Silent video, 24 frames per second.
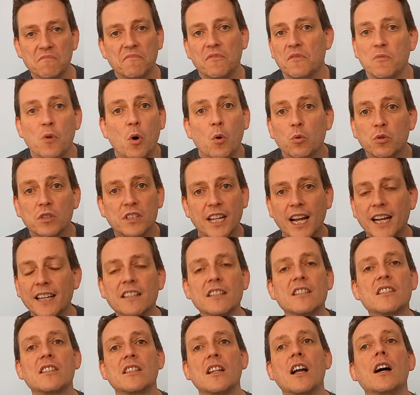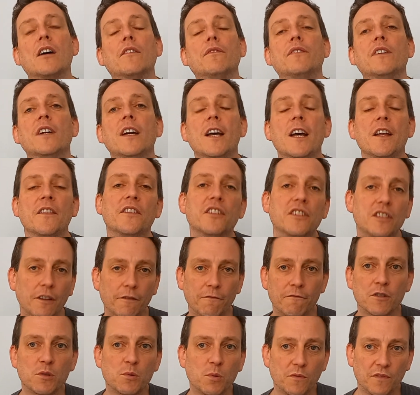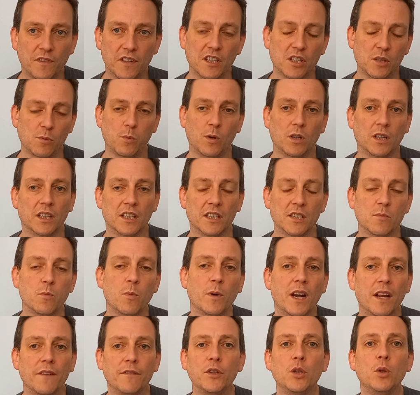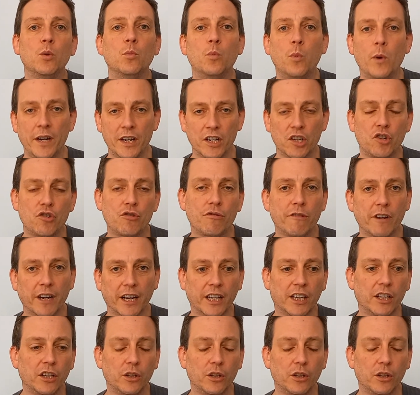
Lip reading: All standard stuff. The difference with this one is whenever you win a trick,